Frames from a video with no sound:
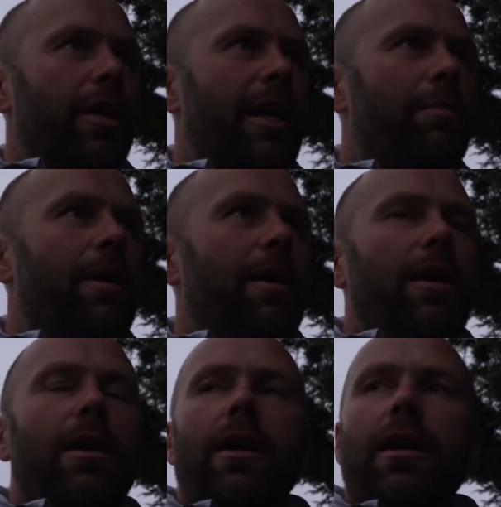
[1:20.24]
game.
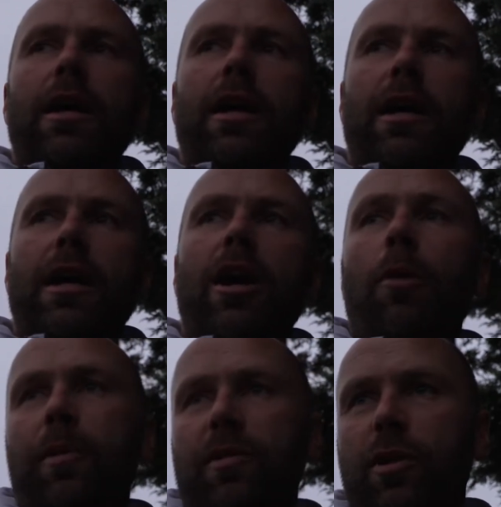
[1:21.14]

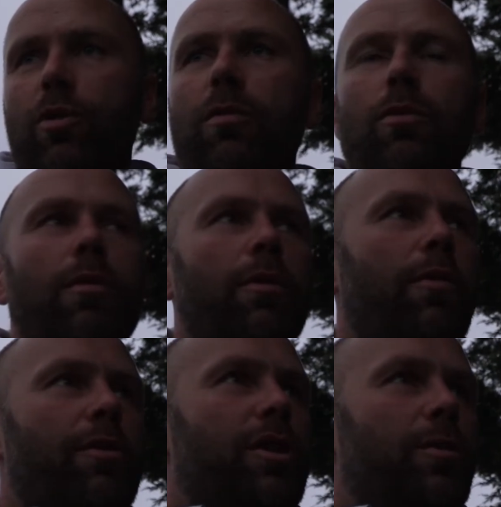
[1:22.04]
Up until the moment,
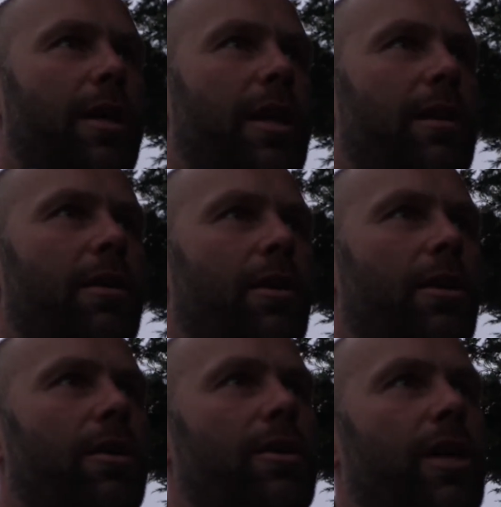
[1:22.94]
obviously, when Kane
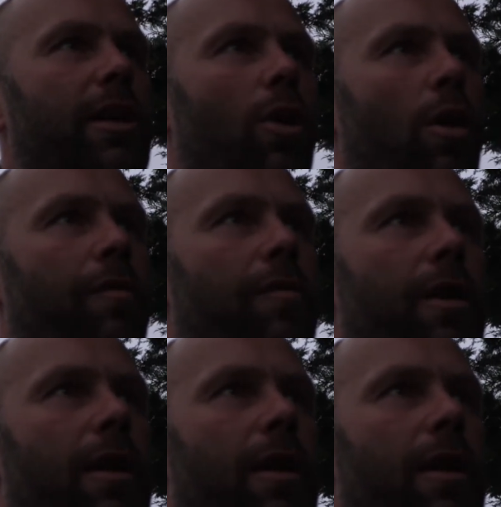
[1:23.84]
got sent off.